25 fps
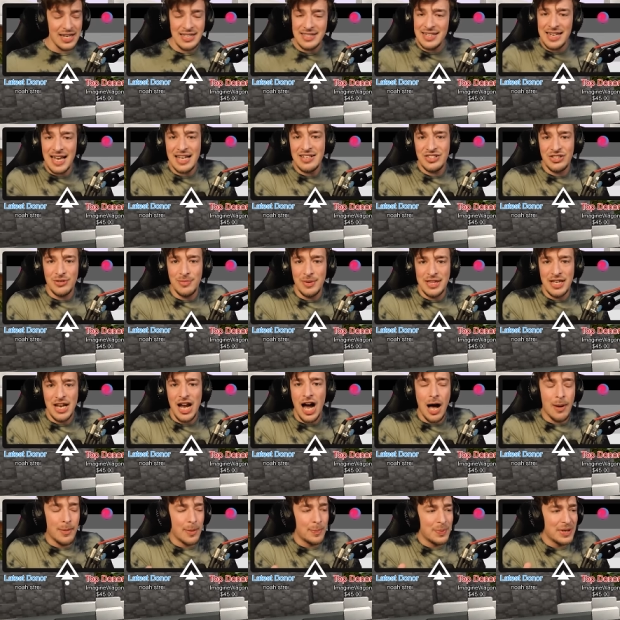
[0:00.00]
Like, to get some of the
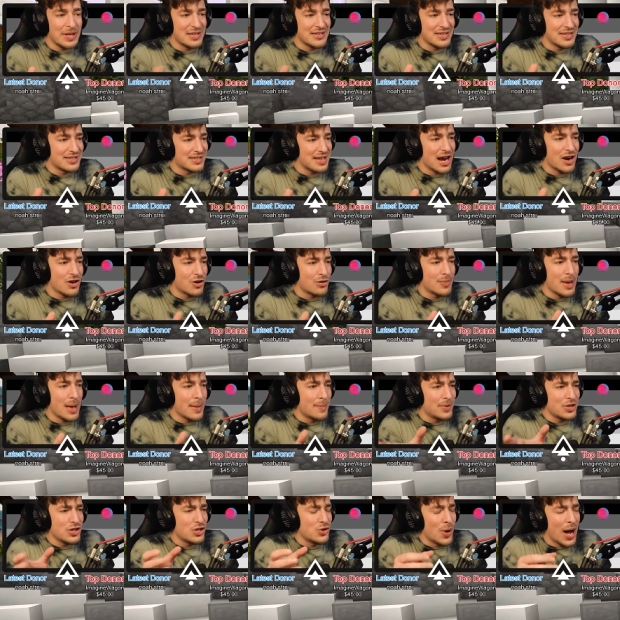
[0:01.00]
armor pieces, I
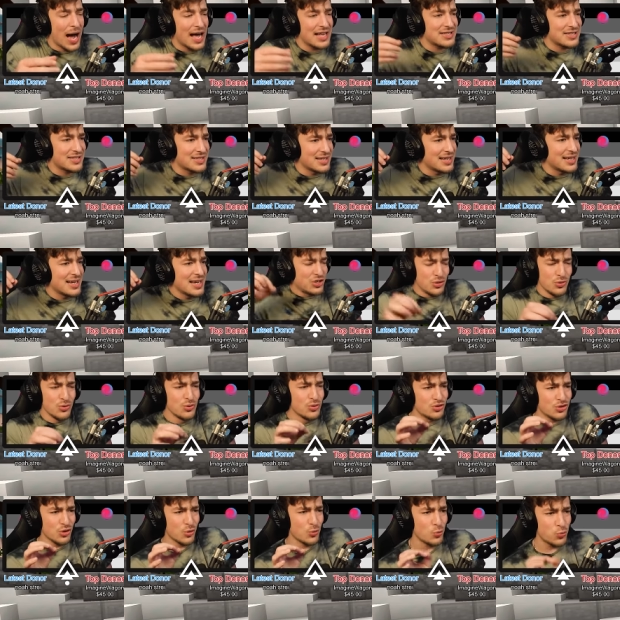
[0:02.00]
remember you had to
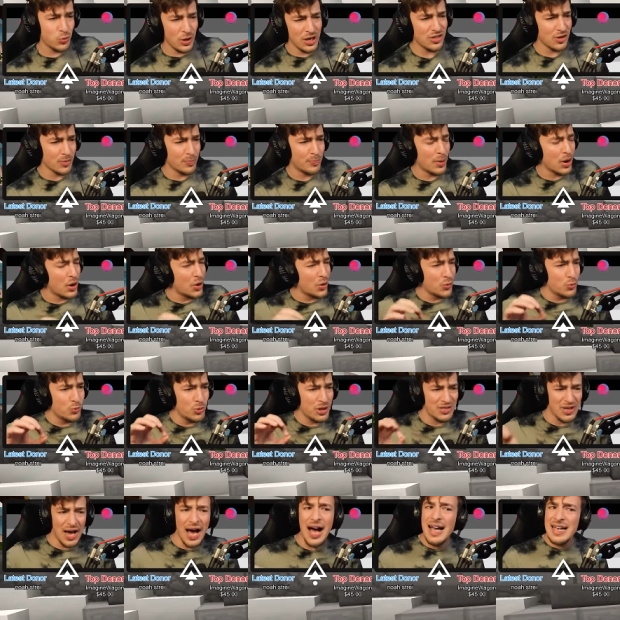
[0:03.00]
use a wither bow
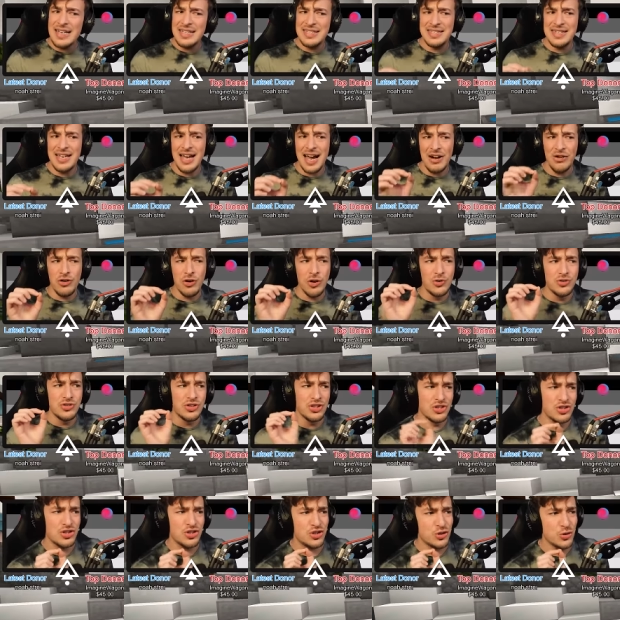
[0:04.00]
with icy arrows
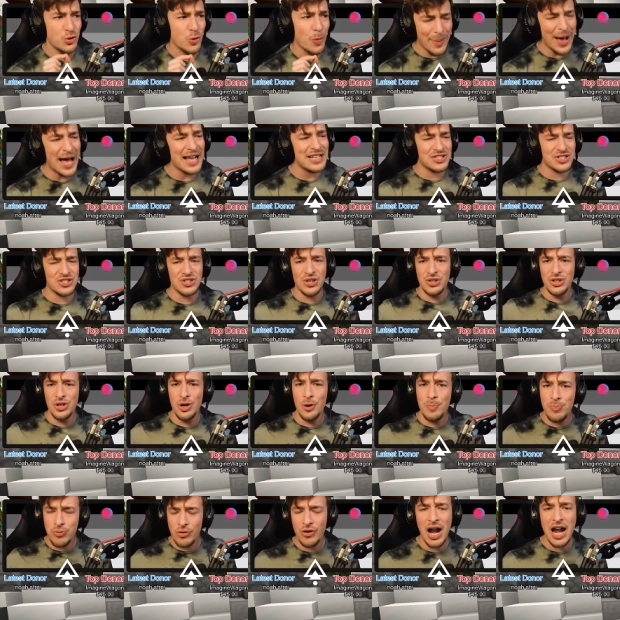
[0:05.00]
and shoot bats on
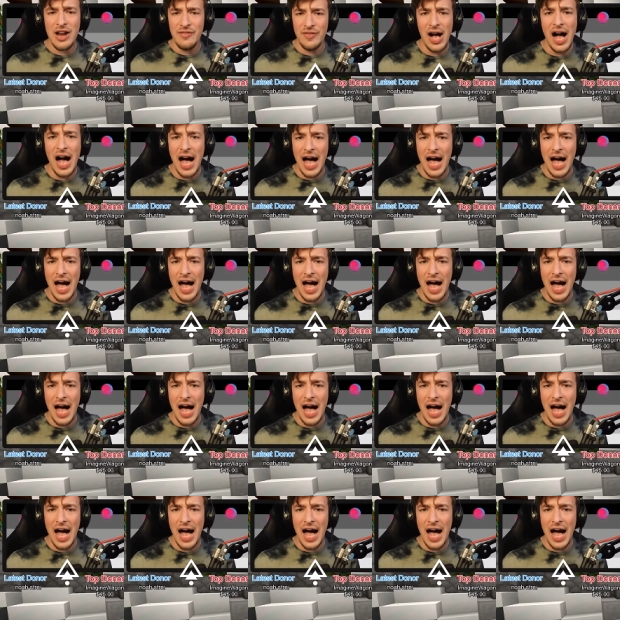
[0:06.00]
your private